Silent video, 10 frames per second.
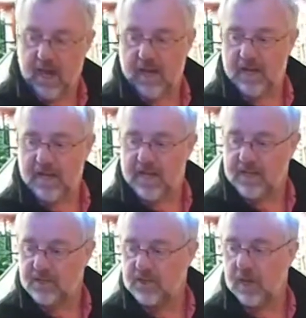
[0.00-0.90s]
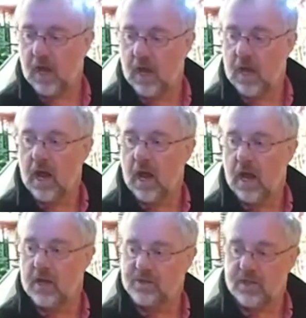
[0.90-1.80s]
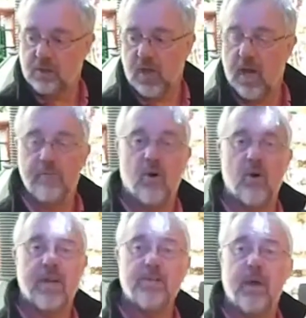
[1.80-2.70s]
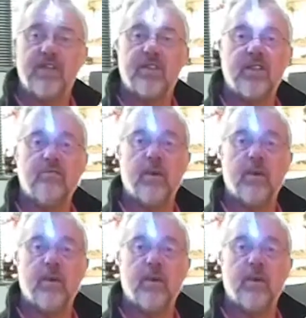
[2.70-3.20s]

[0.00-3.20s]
LEDs are still slightly more expensive,